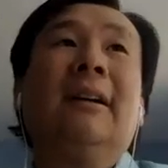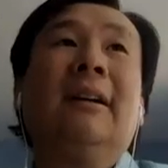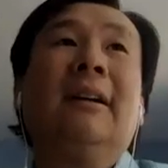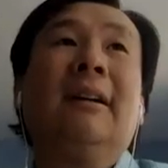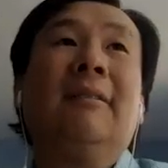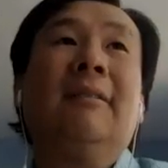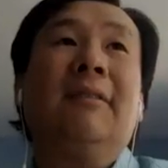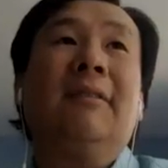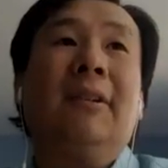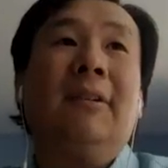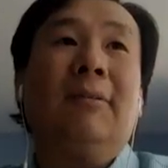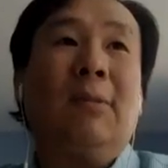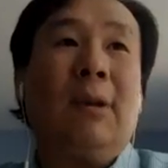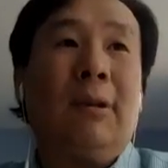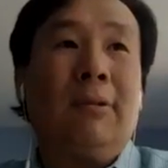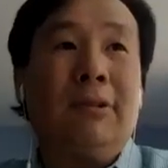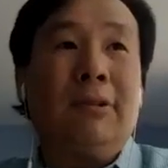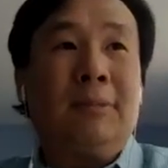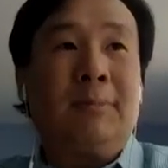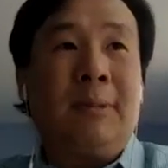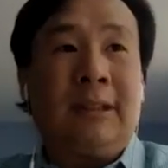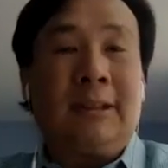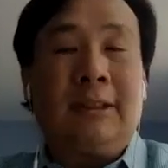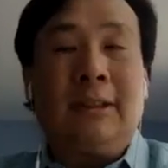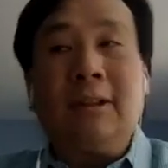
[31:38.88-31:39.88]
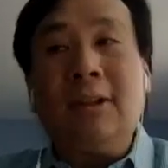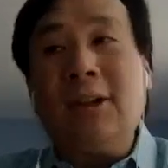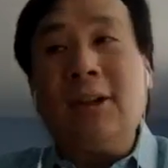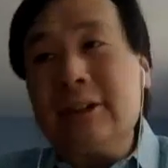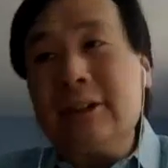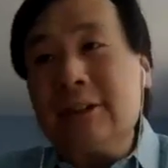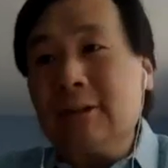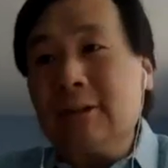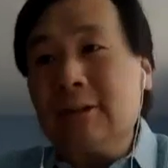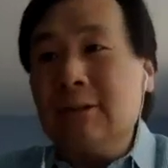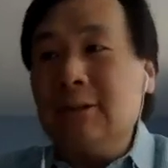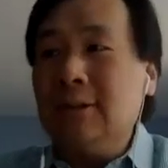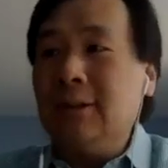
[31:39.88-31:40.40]
very well-respected law
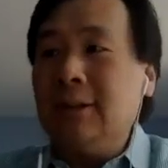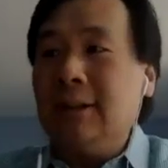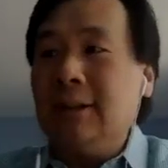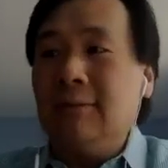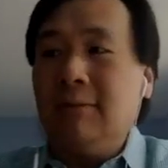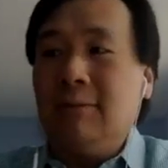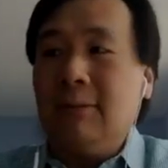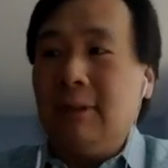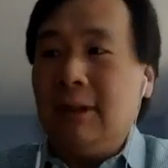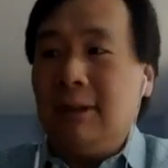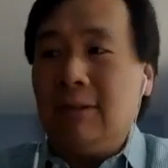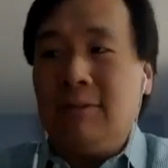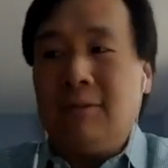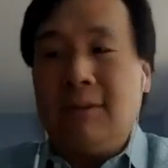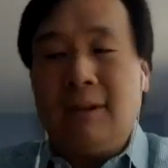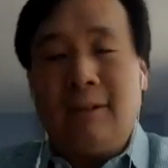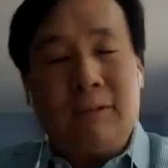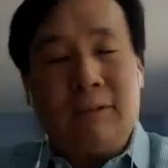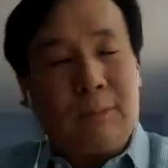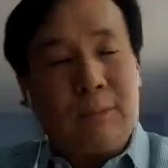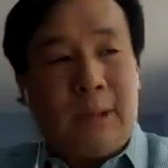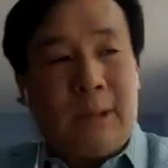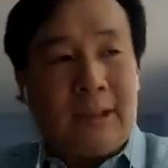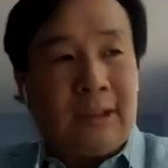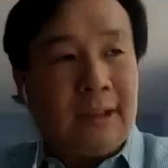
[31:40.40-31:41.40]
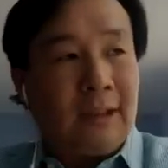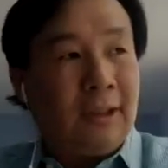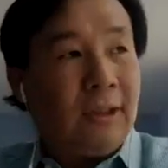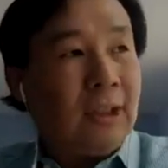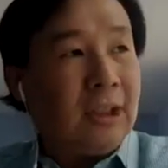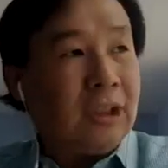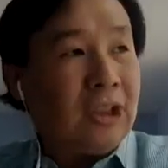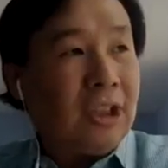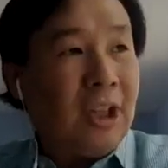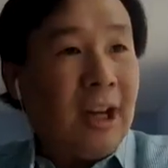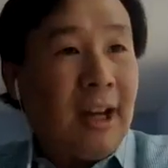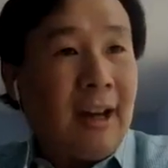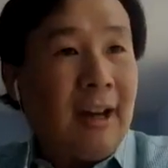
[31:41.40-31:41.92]
school and a respected law
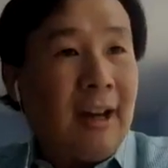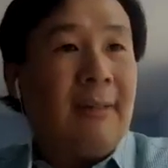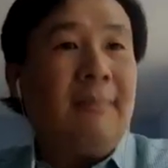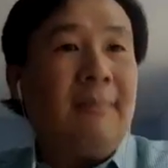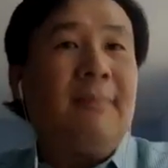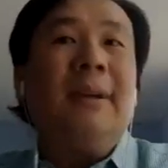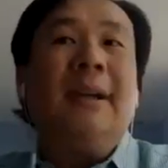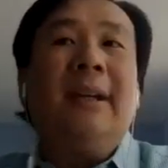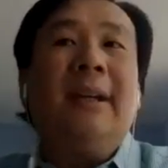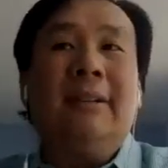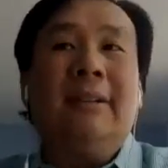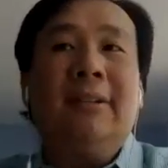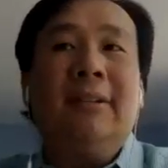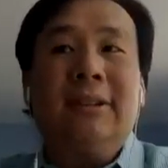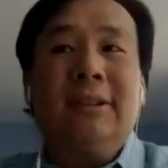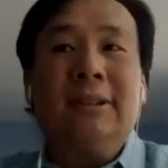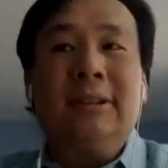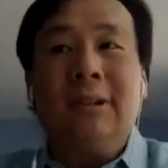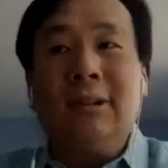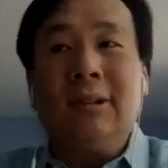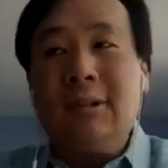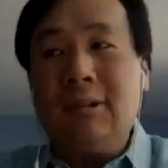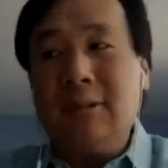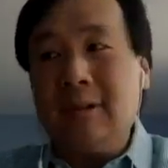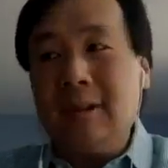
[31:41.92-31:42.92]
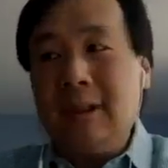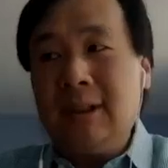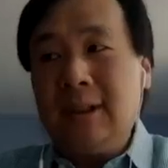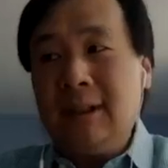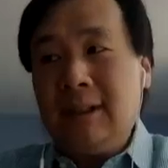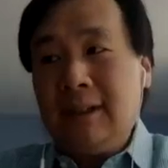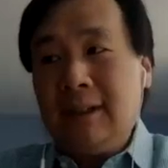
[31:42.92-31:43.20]
job, and also